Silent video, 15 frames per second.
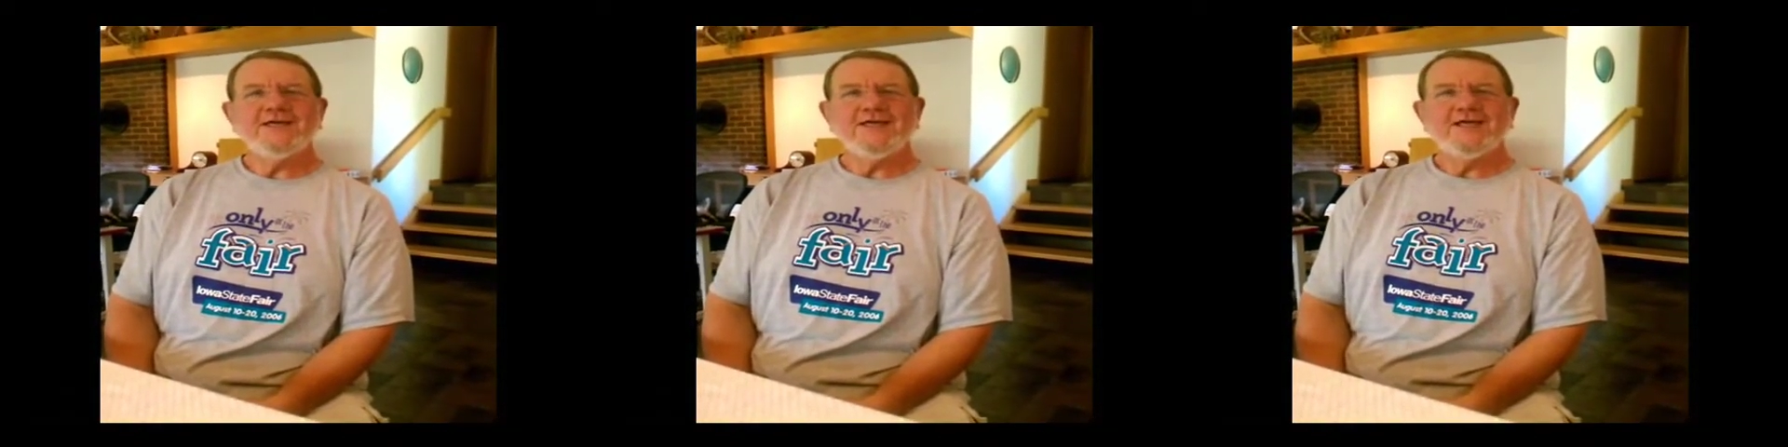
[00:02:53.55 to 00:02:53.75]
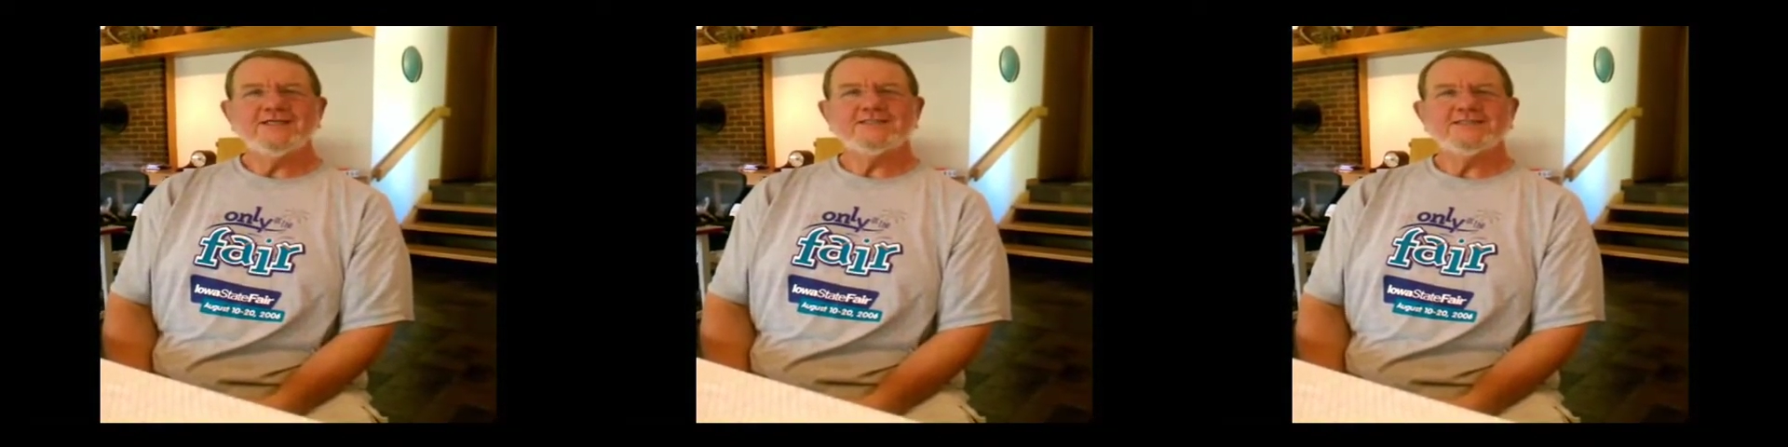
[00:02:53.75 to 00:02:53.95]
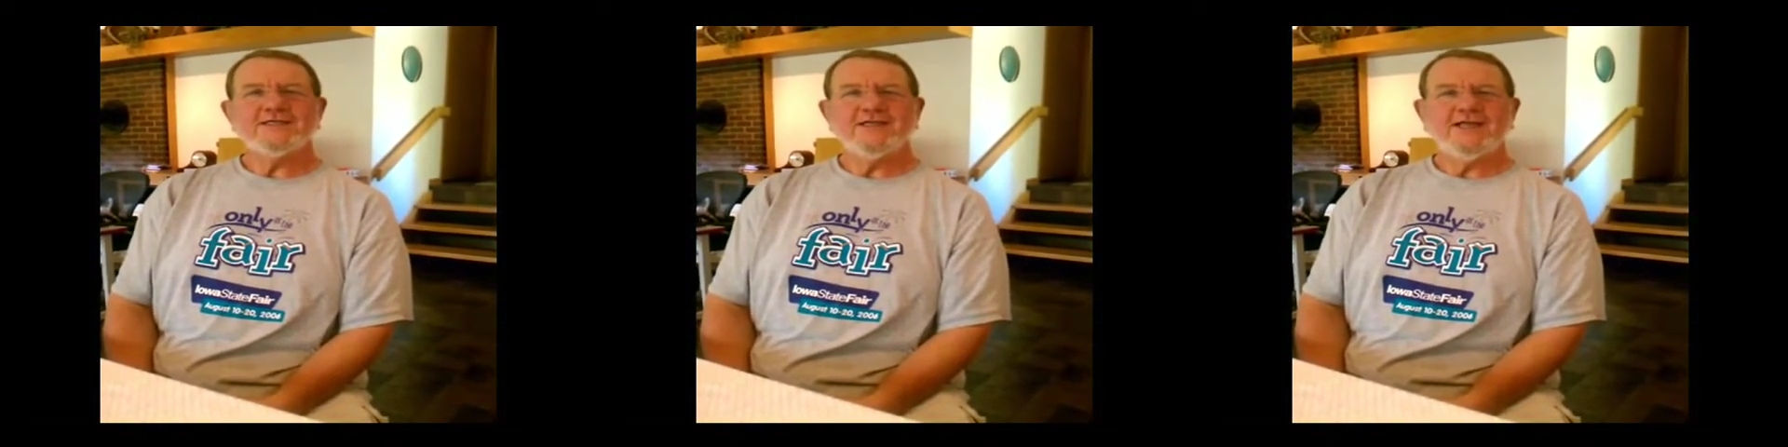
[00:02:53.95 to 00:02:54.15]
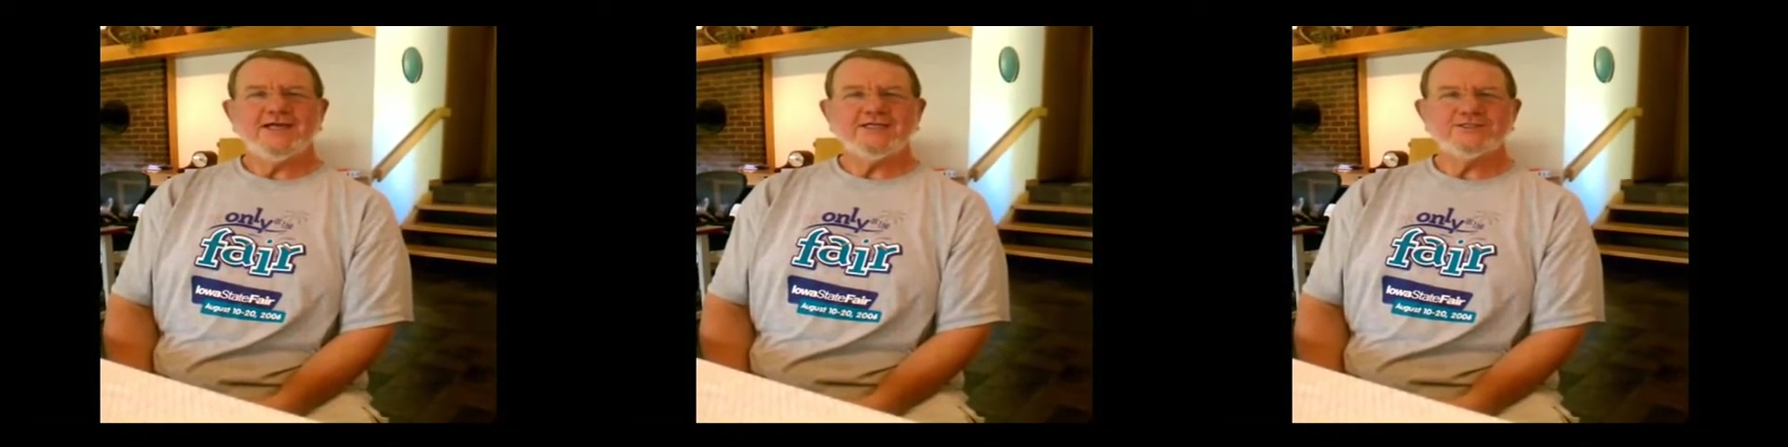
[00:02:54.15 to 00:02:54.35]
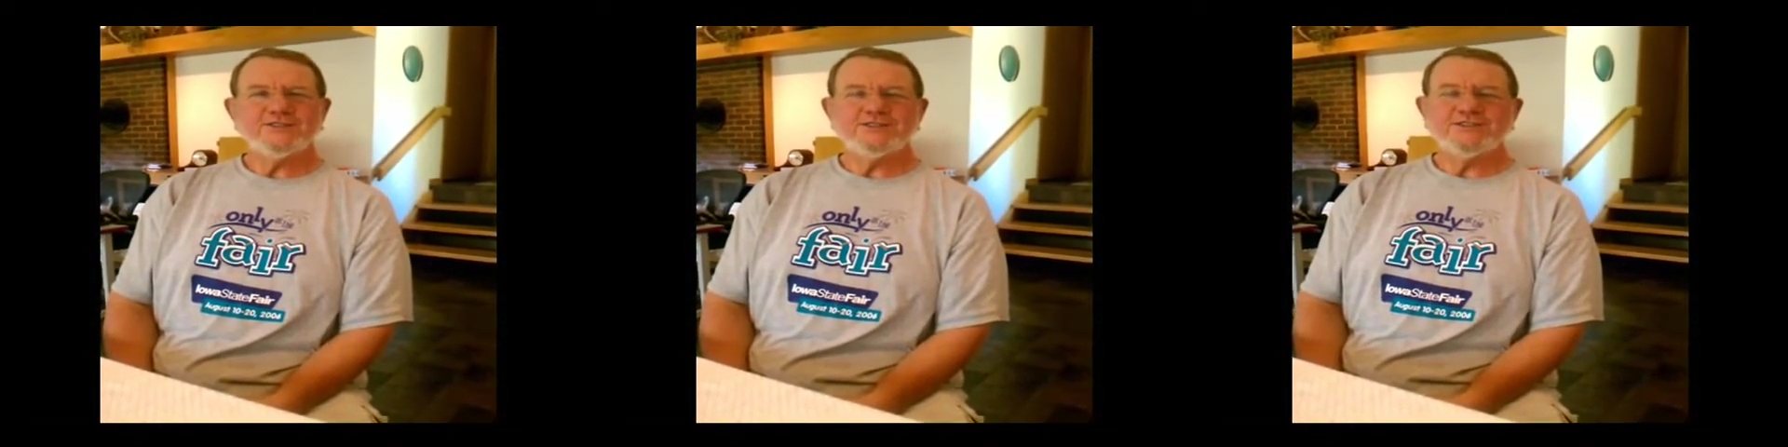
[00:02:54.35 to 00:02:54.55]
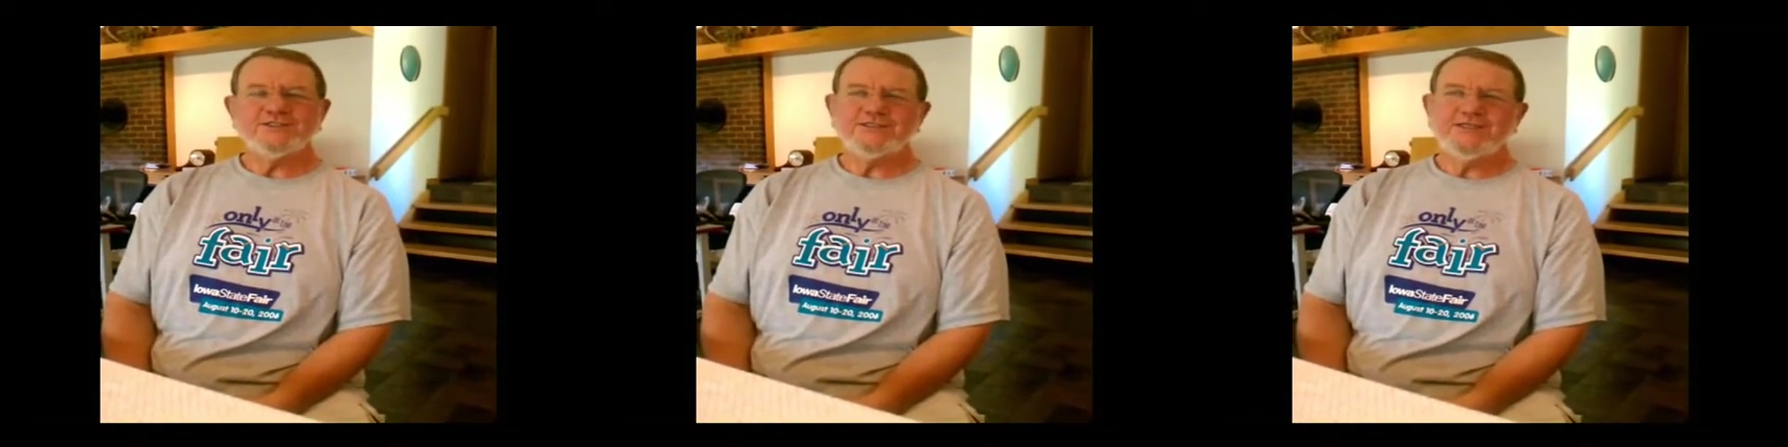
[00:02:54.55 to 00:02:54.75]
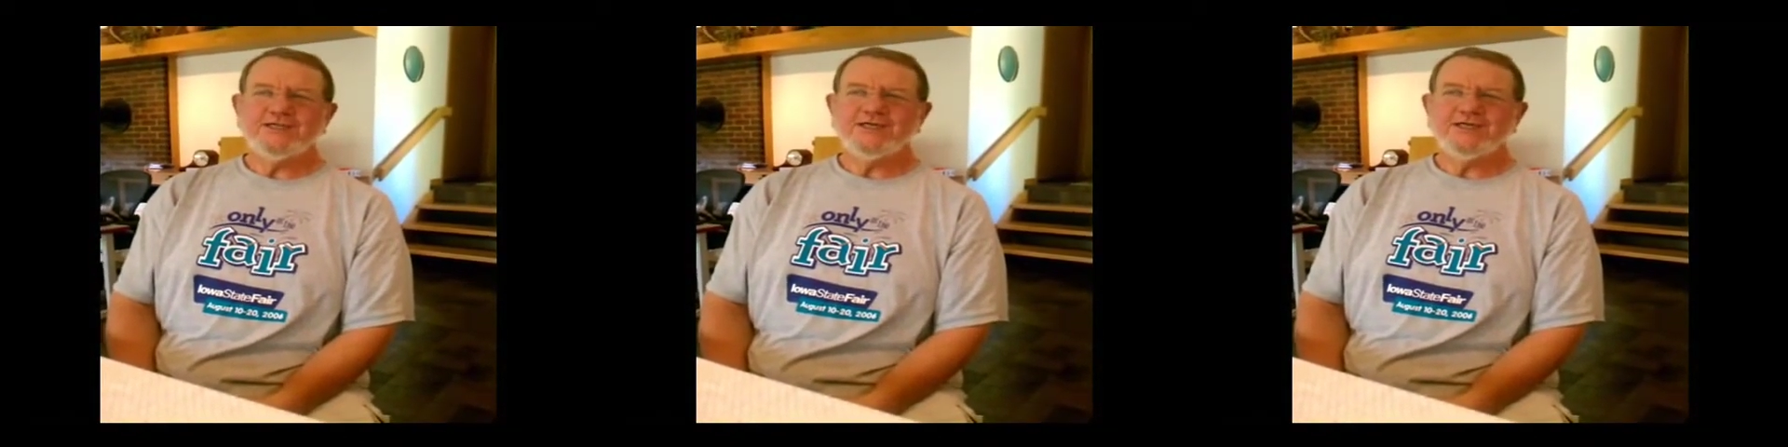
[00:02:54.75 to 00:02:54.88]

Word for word: insulation.